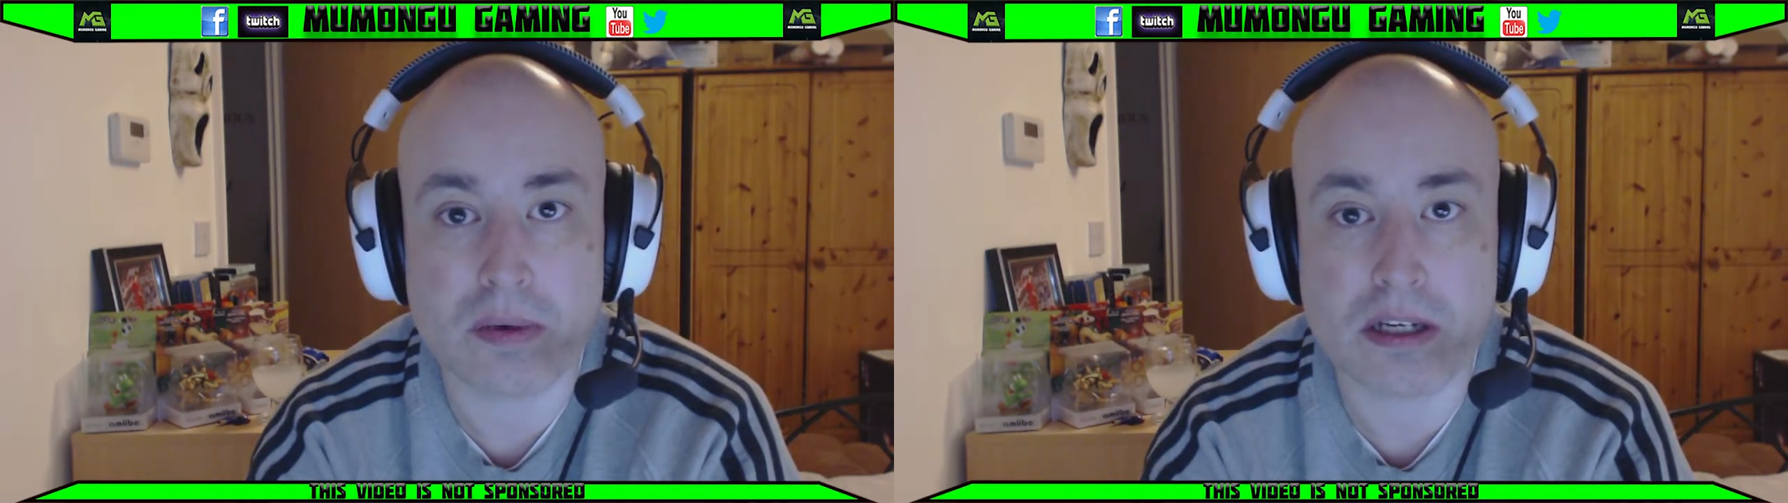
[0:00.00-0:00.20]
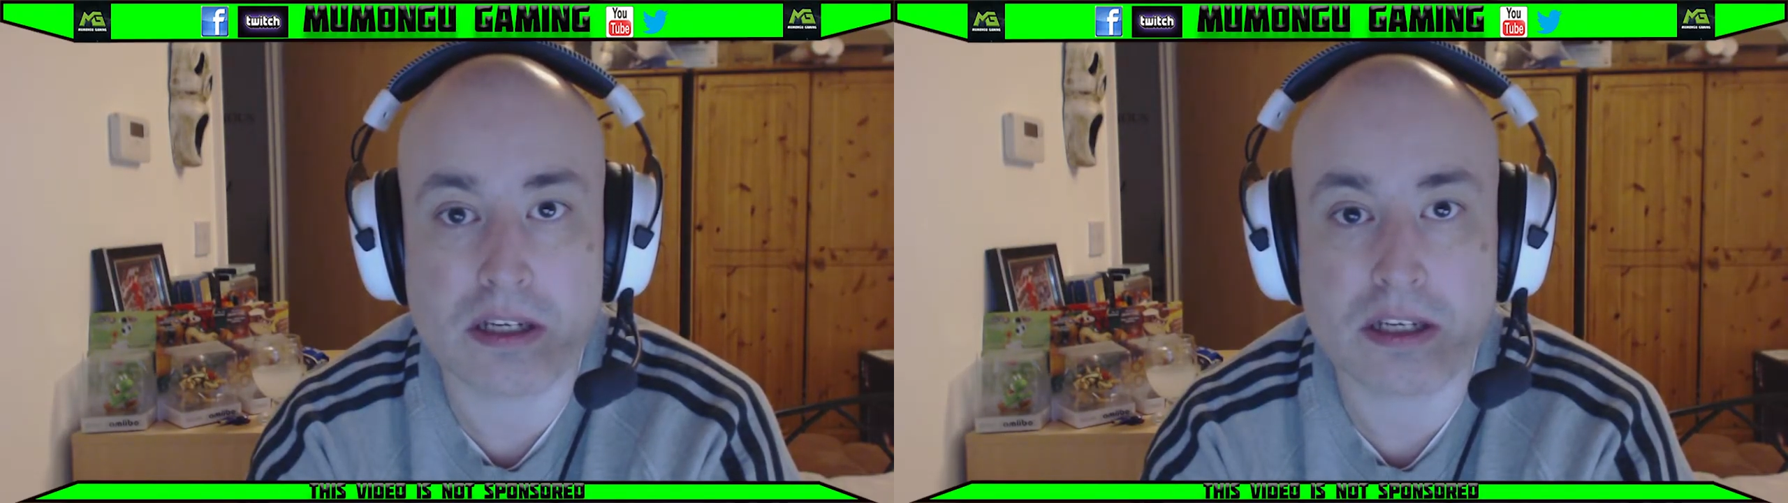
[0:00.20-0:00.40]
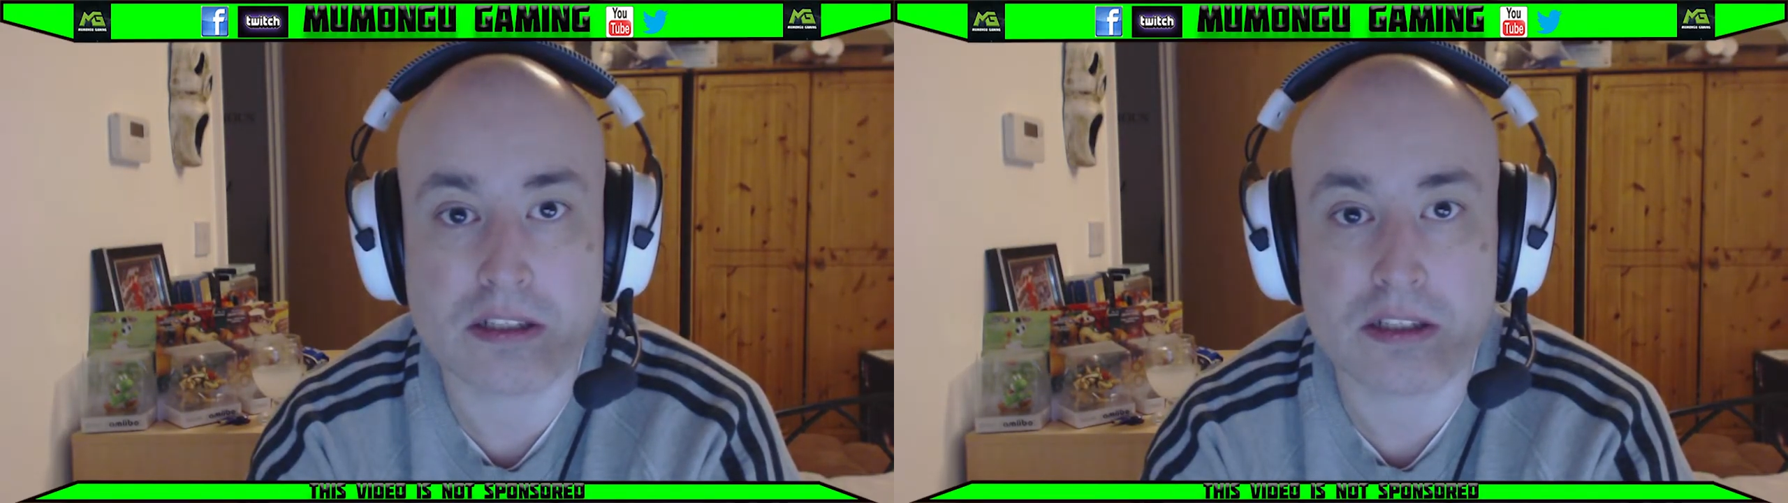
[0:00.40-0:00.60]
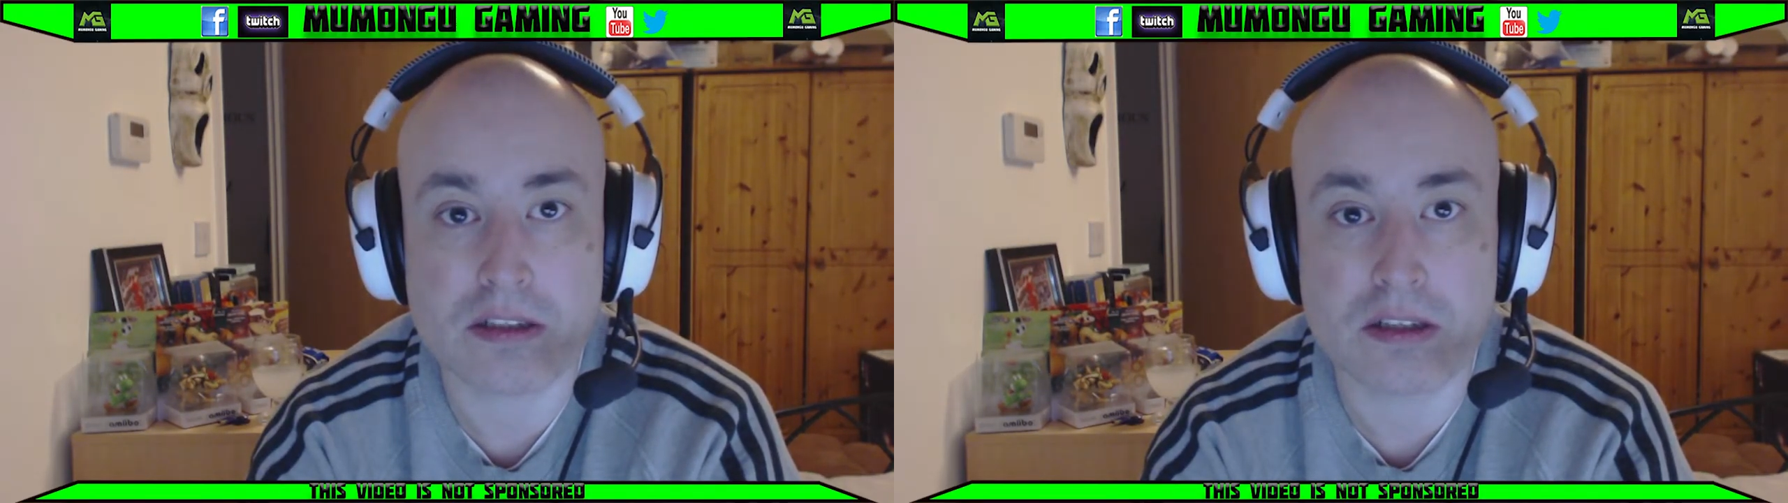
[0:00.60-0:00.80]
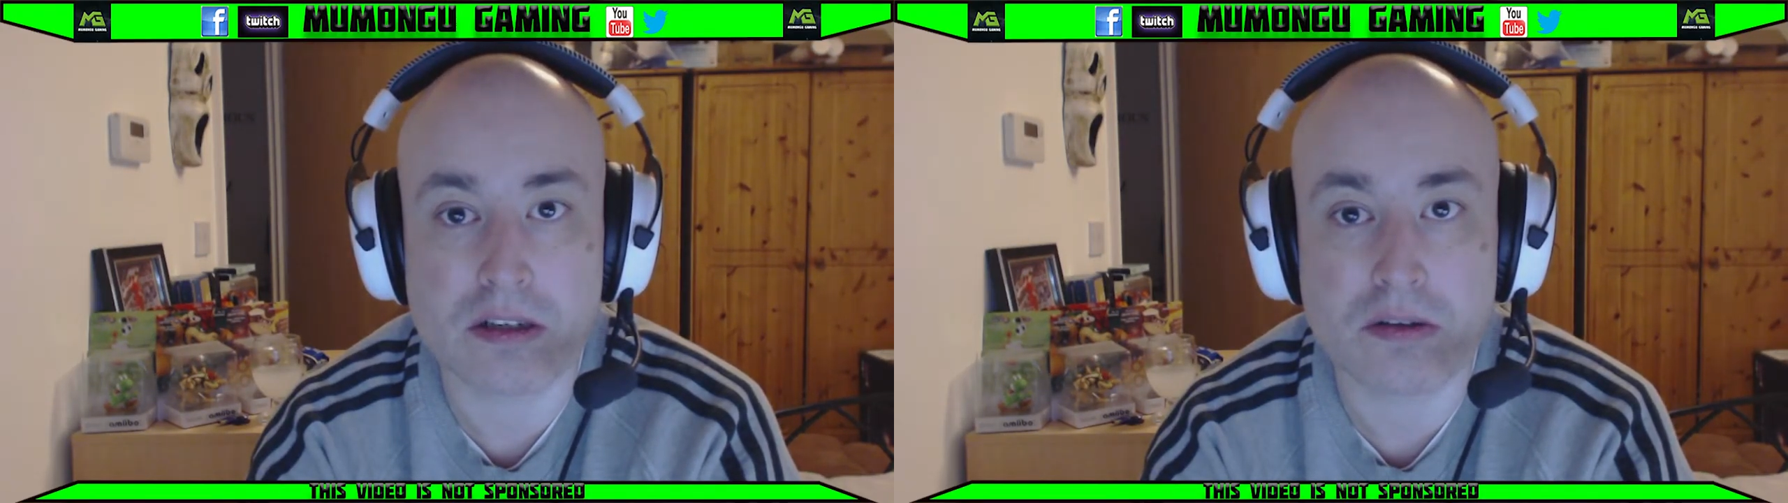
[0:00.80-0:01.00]
And as they
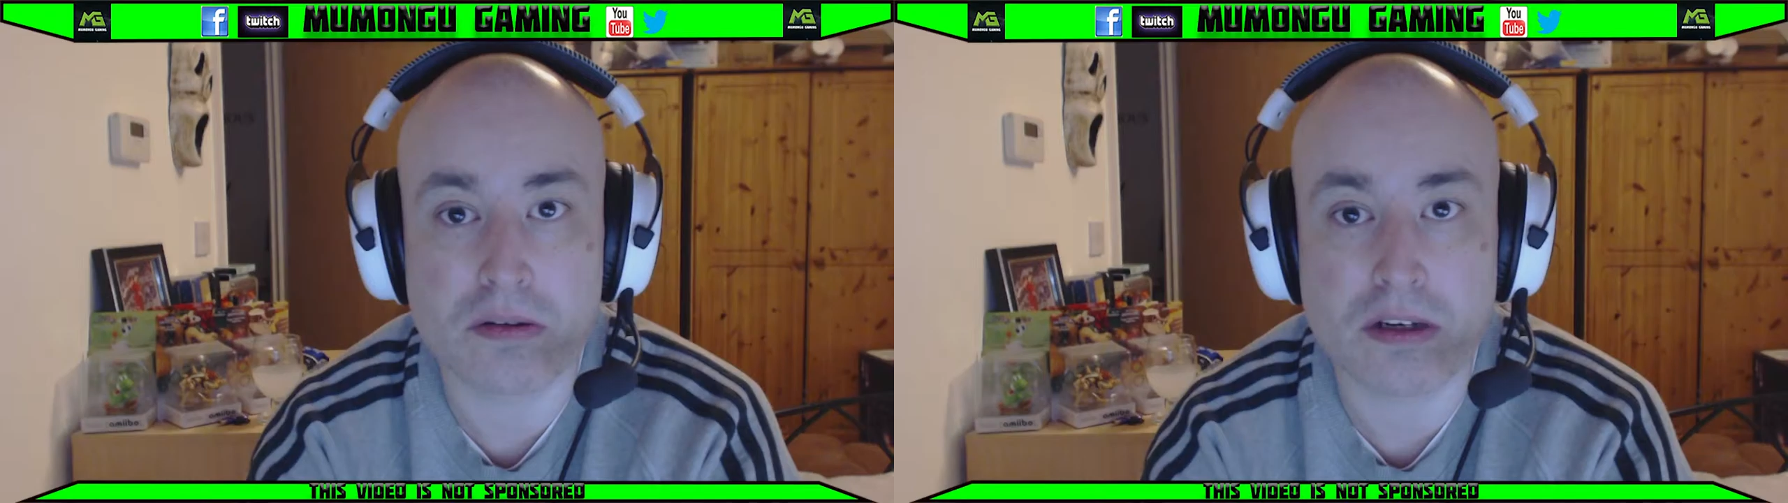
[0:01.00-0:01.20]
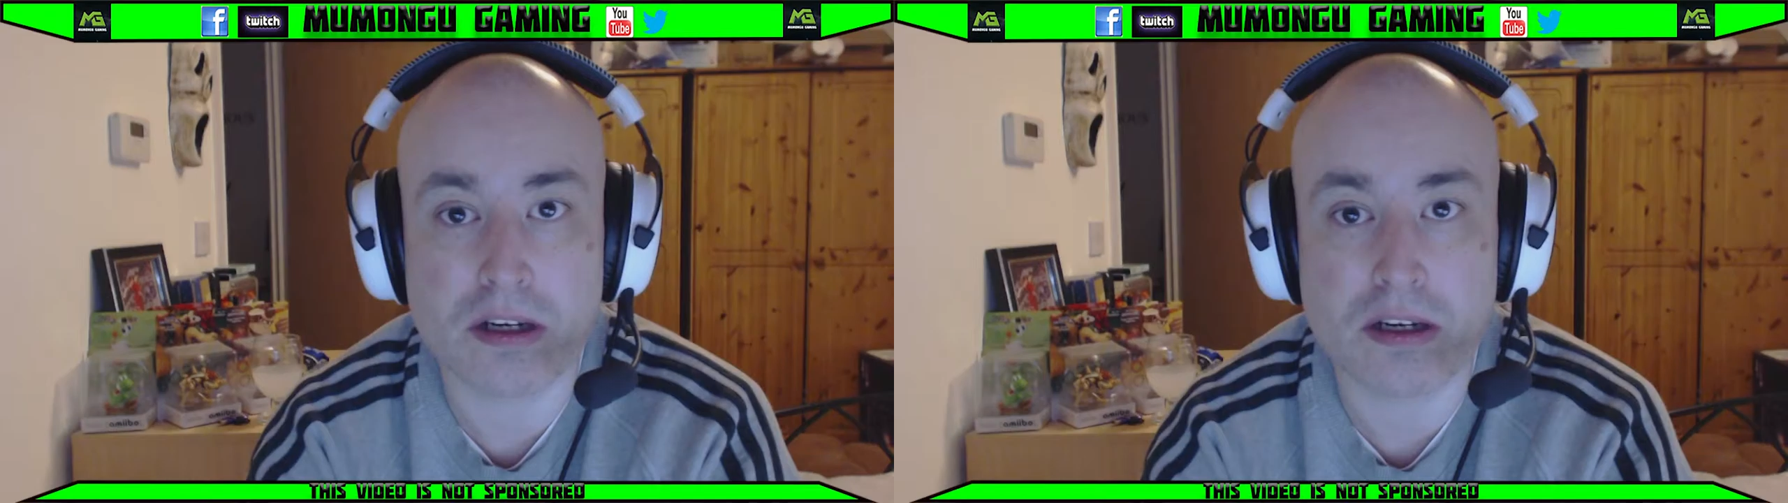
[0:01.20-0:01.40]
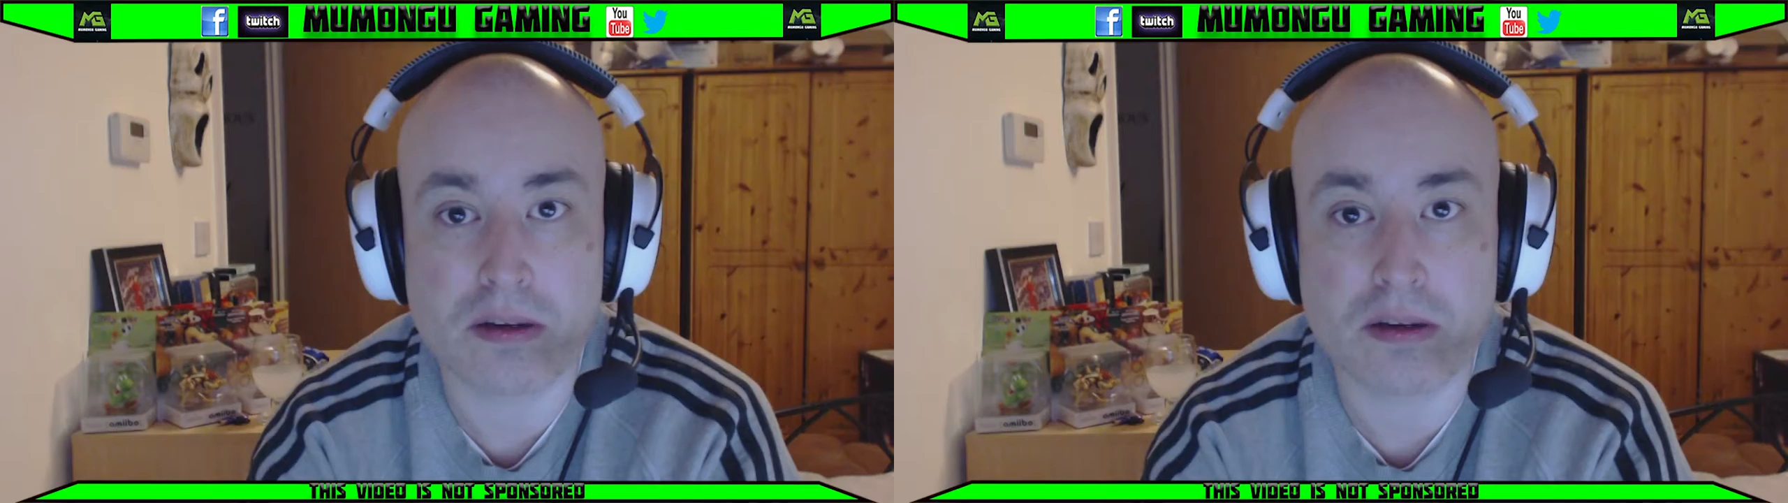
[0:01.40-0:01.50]
do,